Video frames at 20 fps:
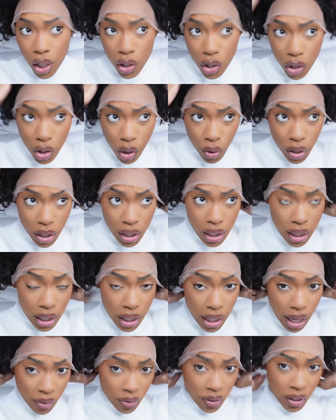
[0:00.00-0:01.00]
So this is
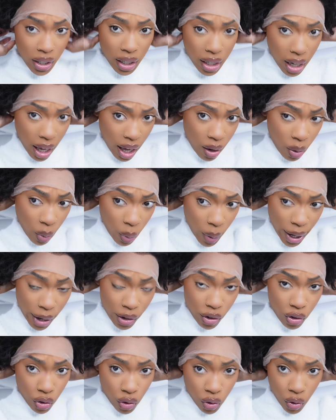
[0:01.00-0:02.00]
definitely not a wear
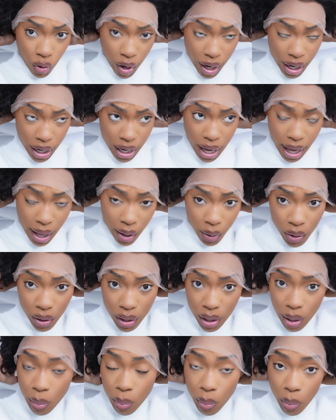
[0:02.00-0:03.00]
straight out
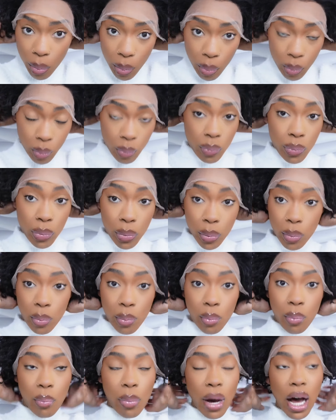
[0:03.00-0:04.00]
the
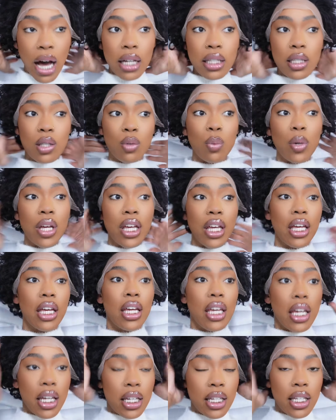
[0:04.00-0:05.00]
box
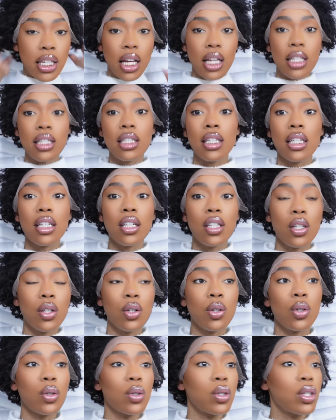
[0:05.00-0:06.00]
wig. It does need a
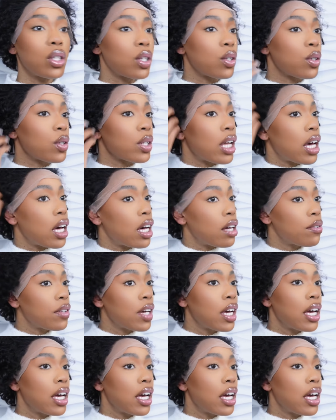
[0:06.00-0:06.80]
little love.